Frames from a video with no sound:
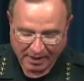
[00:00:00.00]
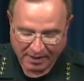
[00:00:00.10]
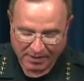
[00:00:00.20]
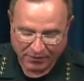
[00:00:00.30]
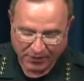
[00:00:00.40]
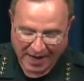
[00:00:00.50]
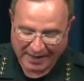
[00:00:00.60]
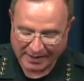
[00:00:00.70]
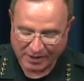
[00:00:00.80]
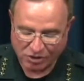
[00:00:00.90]
the
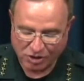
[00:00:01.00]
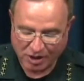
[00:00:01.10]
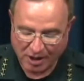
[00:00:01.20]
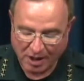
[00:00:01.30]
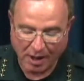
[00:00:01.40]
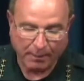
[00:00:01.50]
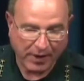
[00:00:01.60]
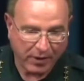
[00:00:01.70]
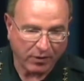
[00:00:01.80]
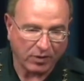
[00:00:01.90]
fact that she
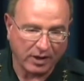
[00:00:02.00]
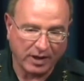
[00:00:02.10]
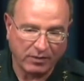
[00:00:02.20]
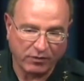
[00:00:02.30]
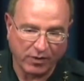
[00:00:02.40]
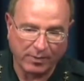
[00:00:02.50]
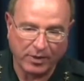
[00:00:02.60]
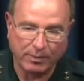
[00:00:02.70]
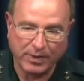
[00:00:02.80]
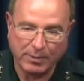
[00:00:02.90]
apparently, from
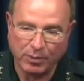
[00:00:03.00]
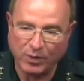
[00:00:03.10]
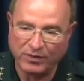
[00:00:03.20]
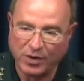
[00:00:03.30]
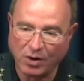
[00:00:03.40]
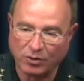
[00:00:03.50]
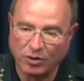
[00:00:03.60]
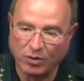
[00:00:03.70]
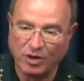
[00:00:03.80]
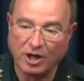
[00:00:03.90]
the people we've talked
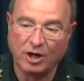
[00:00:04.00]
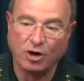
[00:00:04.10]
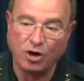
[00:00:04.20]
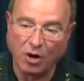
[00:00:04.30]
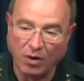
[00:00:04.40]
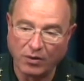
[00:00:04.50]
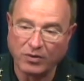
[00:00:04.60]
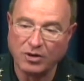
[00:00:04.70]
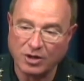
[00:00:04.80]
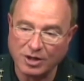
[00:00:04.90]
to, did a
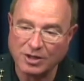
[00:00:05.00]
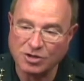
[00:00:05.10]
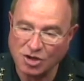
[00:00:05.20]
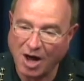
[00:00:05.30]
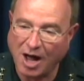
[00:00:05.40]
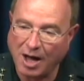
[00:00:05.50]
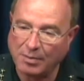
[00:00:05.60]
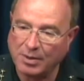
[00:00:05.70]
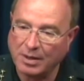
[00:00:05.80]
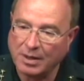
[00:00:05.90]
darn good
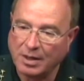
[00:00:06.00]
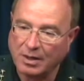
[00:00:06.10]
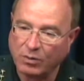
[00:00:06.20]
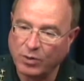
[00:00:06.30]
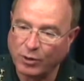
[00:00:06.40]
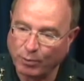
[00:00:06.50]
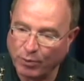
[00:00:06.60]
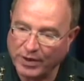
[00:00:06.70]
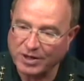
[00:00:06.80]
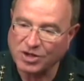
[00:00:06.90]
job with her
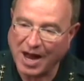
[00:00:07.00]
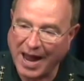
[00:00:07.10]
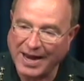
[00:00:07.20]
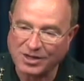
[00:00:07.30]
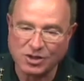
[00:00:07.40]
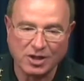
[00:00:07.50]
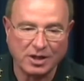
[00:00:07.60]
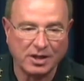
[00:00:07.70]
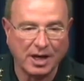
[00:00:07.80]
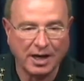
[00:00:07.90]
British
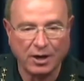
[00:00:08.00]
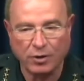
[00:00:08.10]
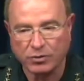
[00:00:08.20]
accent and her